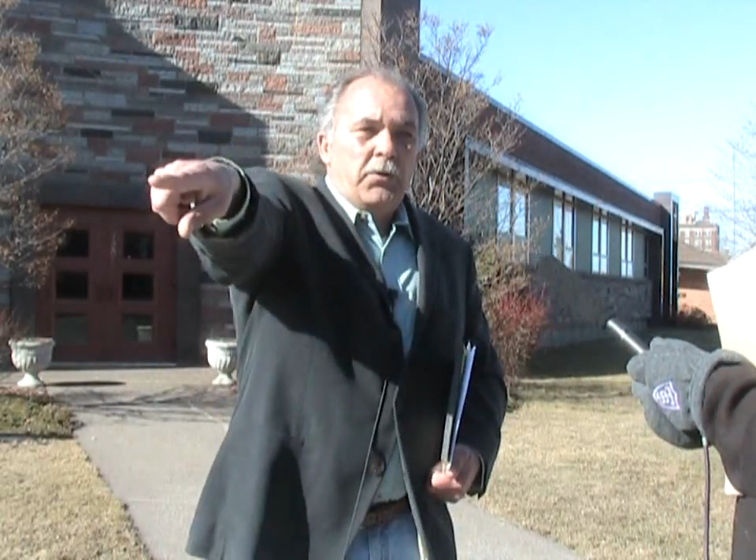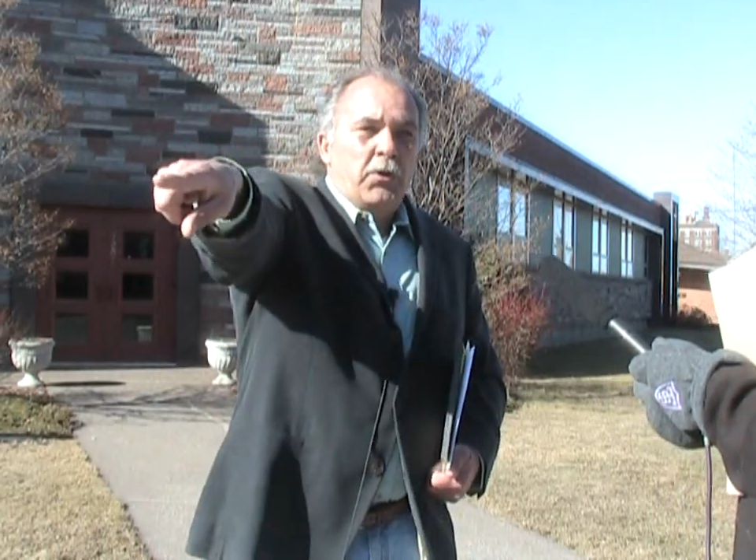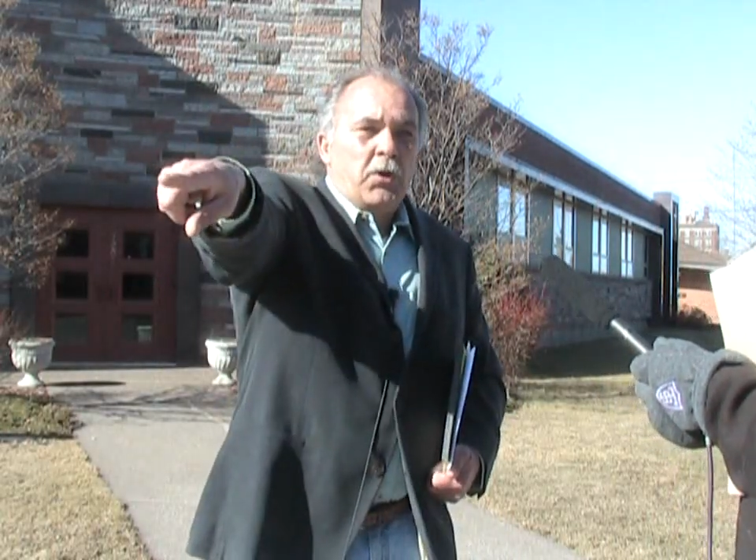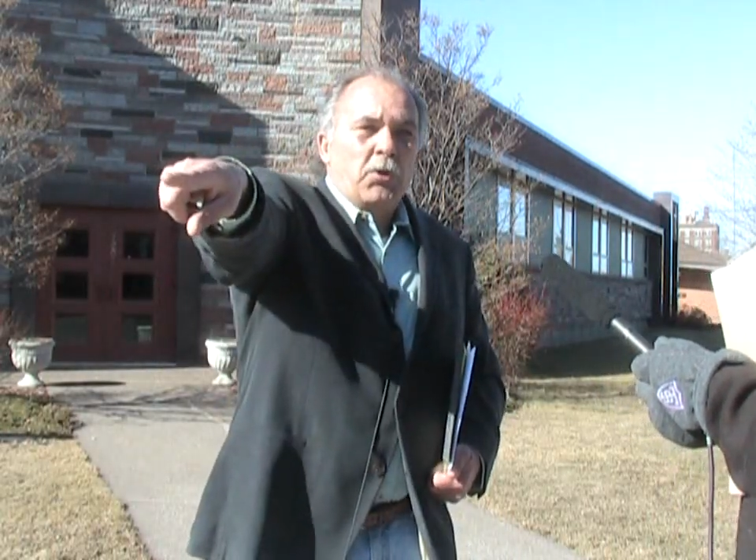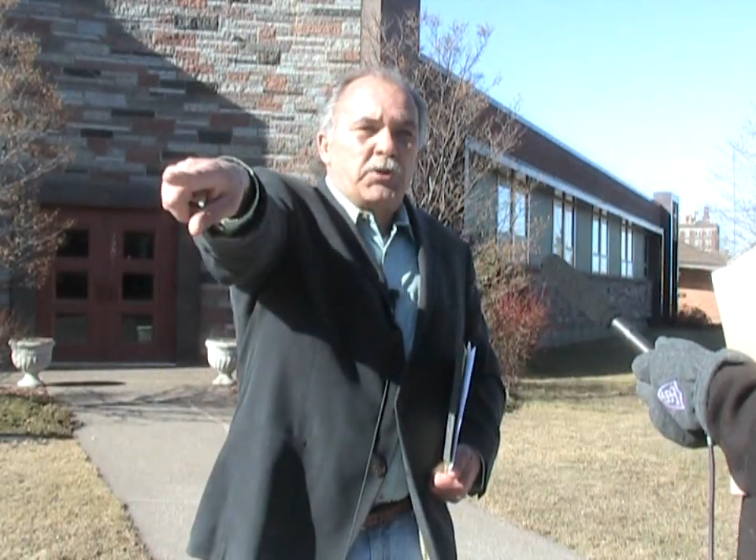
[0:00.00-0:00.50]

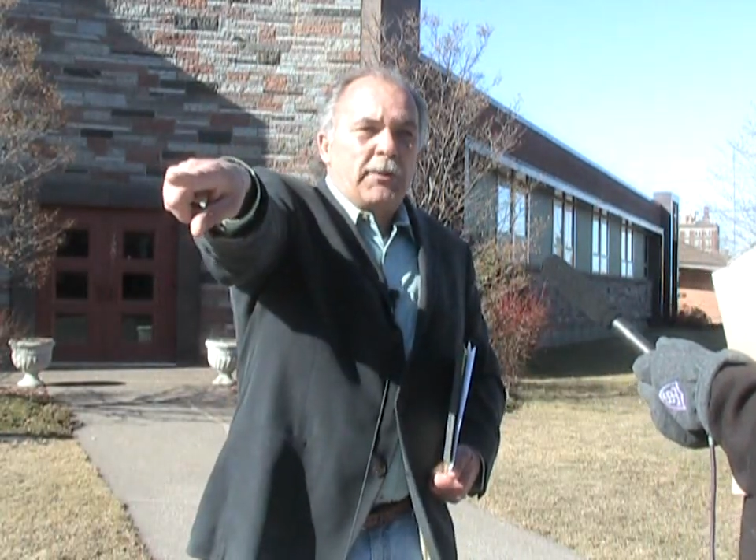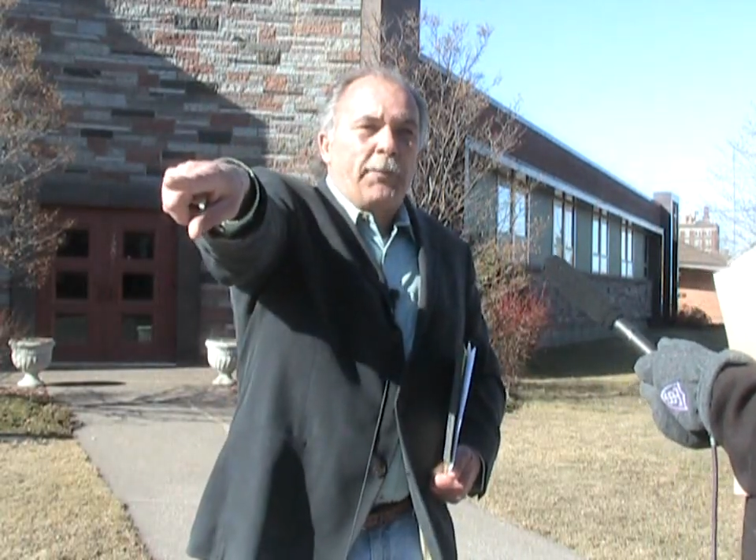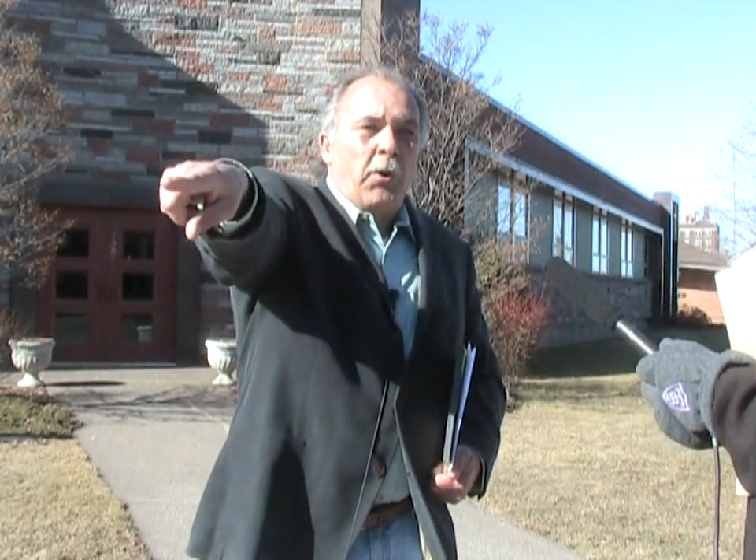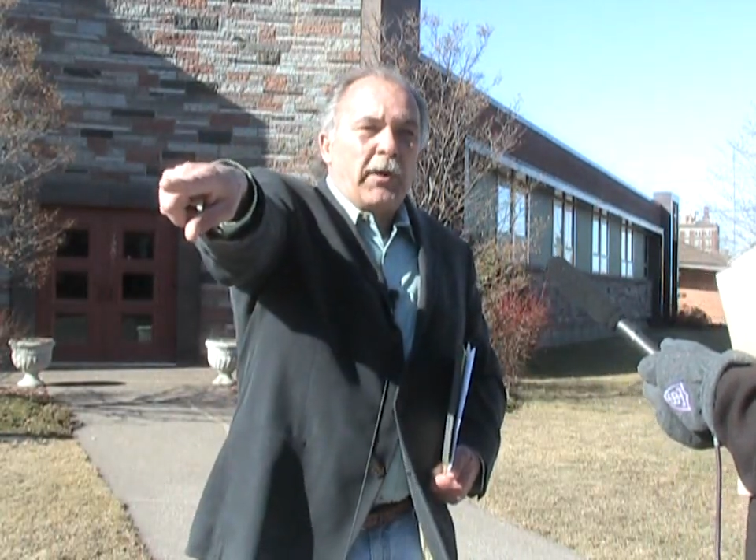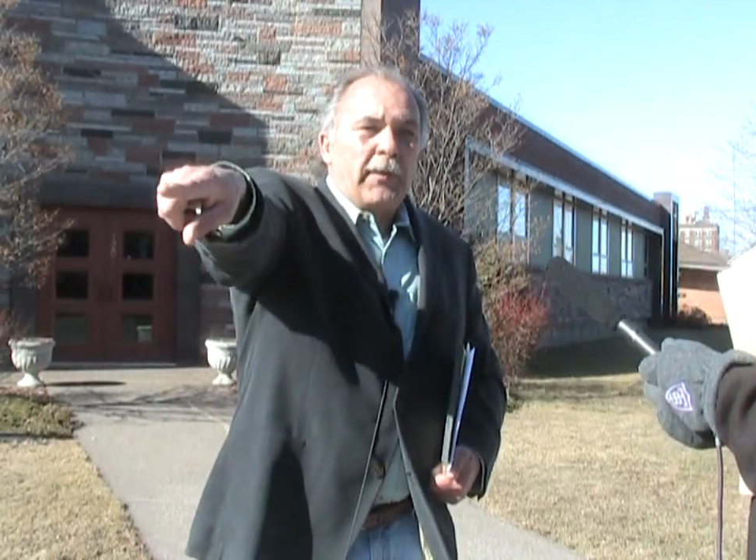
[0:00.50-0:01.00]
you don't
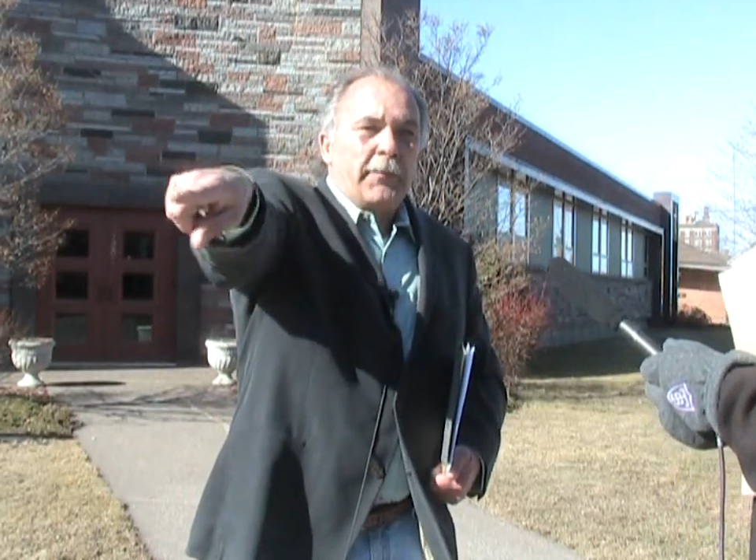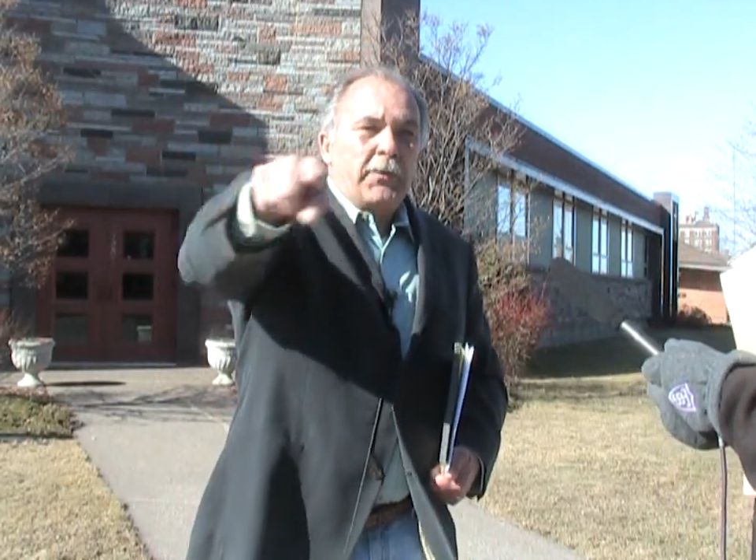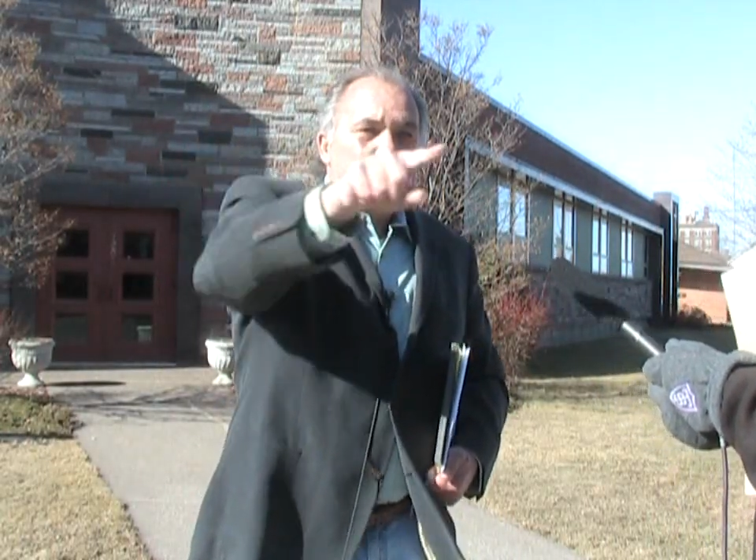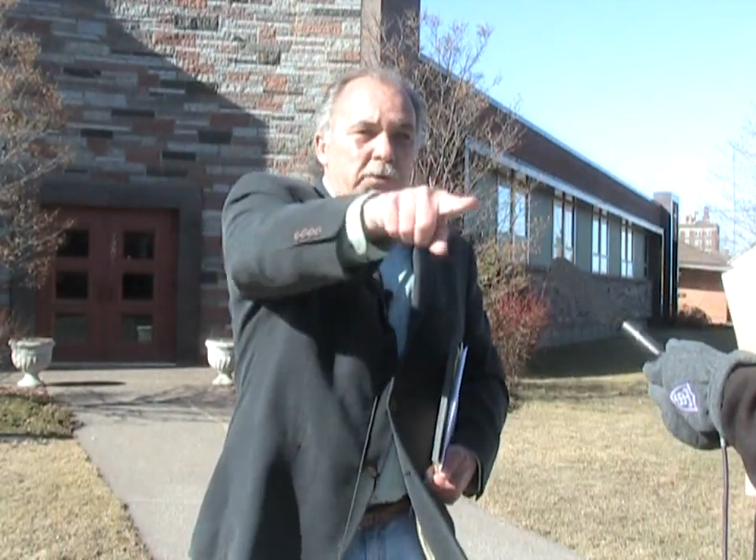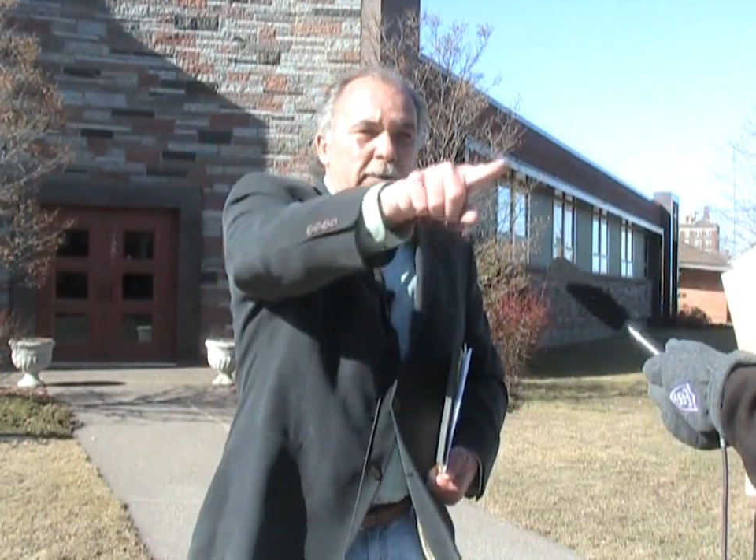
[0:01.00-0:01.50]
support him. You